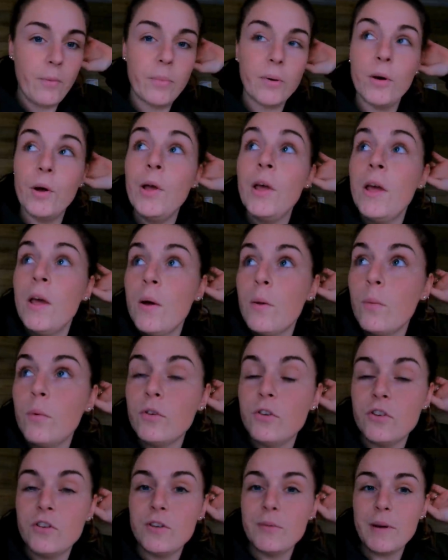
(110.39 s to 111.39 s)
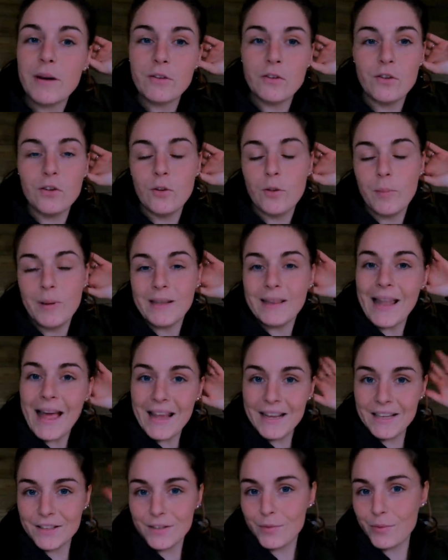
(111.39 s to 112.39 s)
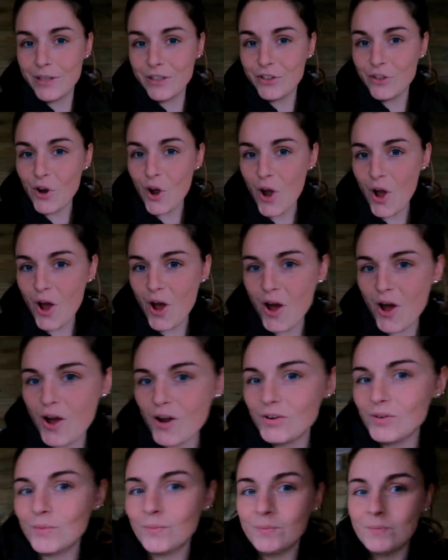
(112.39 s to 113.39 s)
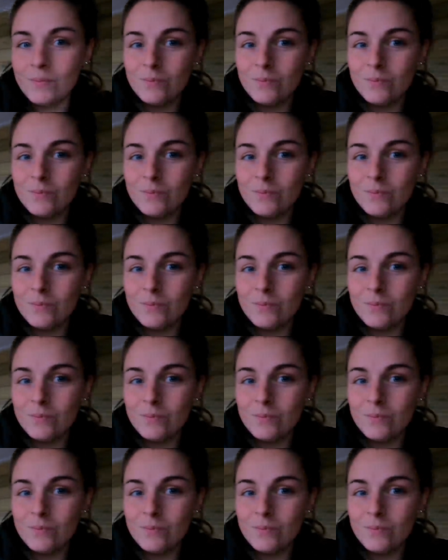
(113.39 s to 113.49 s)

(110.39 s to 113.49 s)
But we're just about to do the big light switch on.